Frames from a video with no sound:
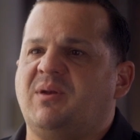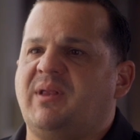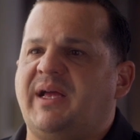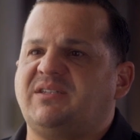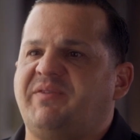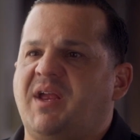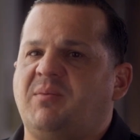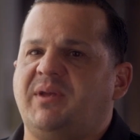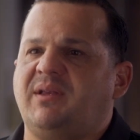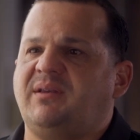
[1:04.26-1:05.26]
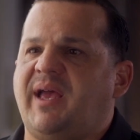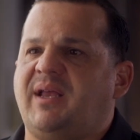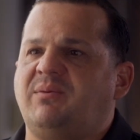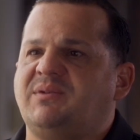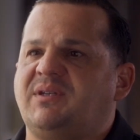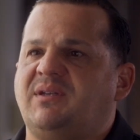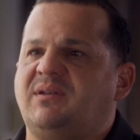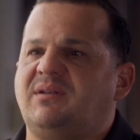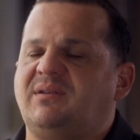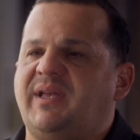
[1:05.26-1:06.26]
class family. Dad's
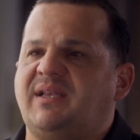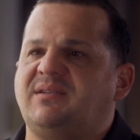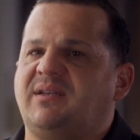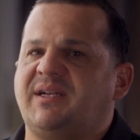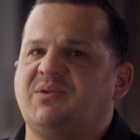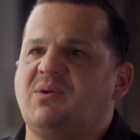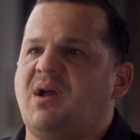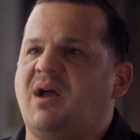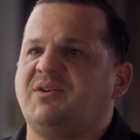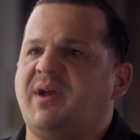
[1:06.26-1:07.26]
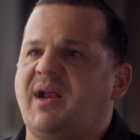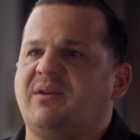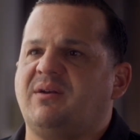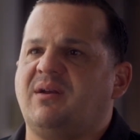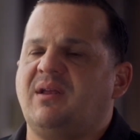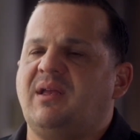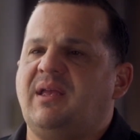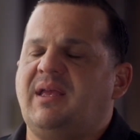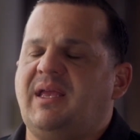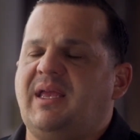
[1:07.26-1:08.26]
an electrical contractor,
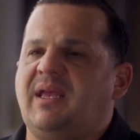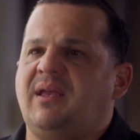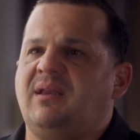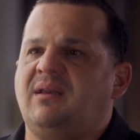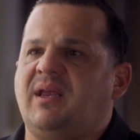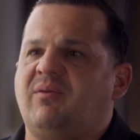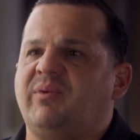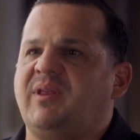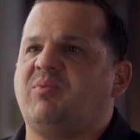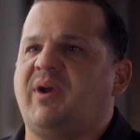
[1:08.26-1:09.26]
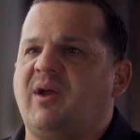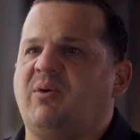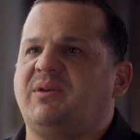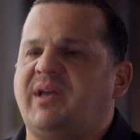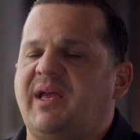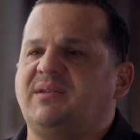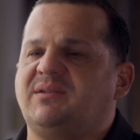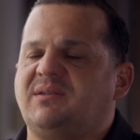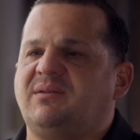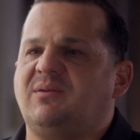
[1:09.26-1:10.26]
and really
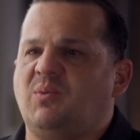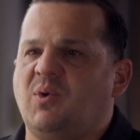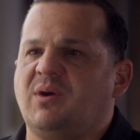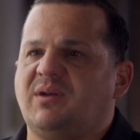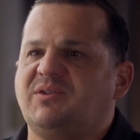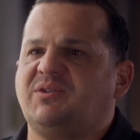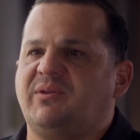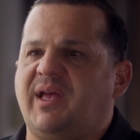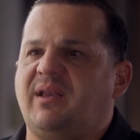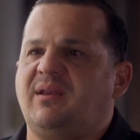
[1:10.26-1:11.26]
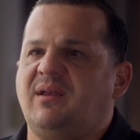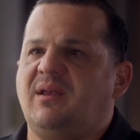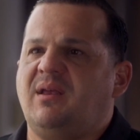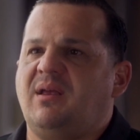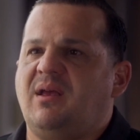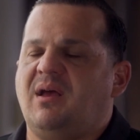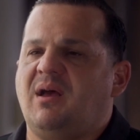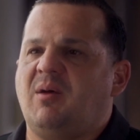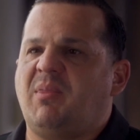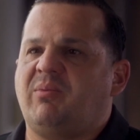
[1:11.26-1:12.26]
prioritized work so that
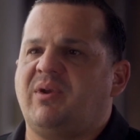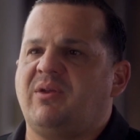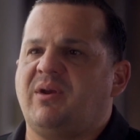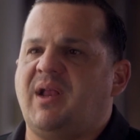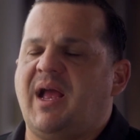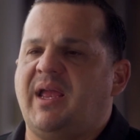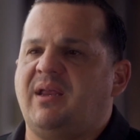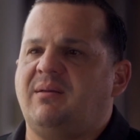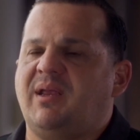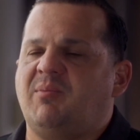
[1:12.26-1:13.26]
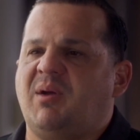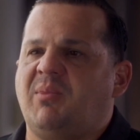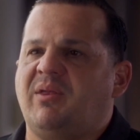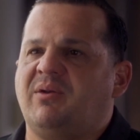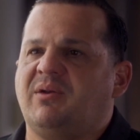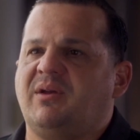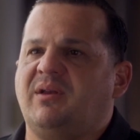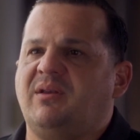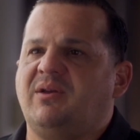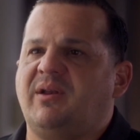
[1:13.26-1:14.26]
my brother and I and my mother
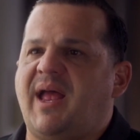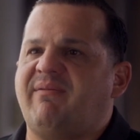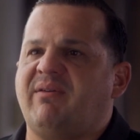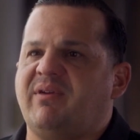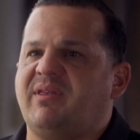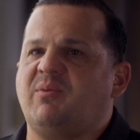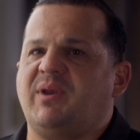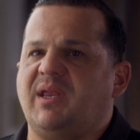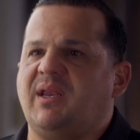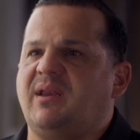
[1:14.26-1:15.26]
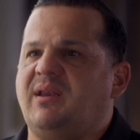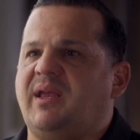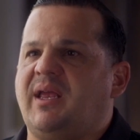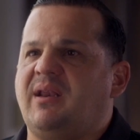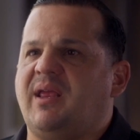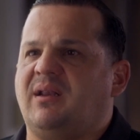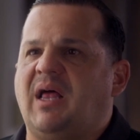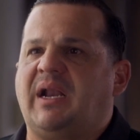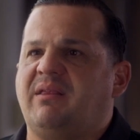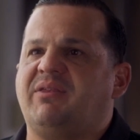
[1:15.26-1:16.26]
could have everything we needed and a
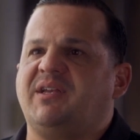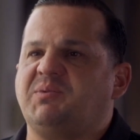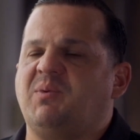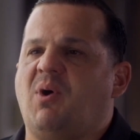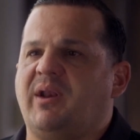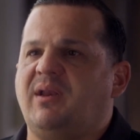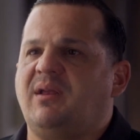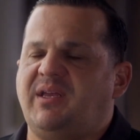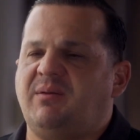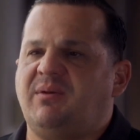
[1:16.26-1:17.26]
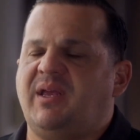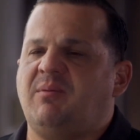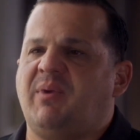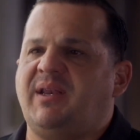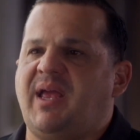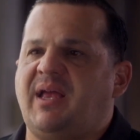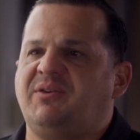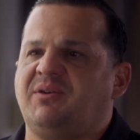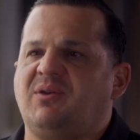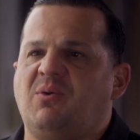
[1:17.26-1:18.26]
lot of the things we wanted. And my dad
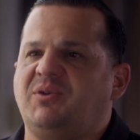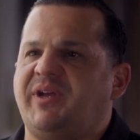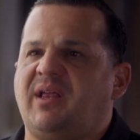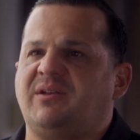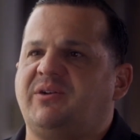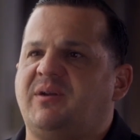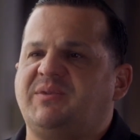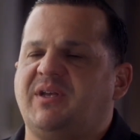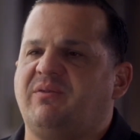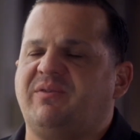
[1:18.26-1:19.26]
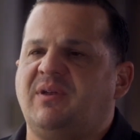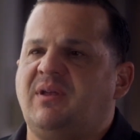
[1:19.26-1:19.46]
took the whole challenge on himself.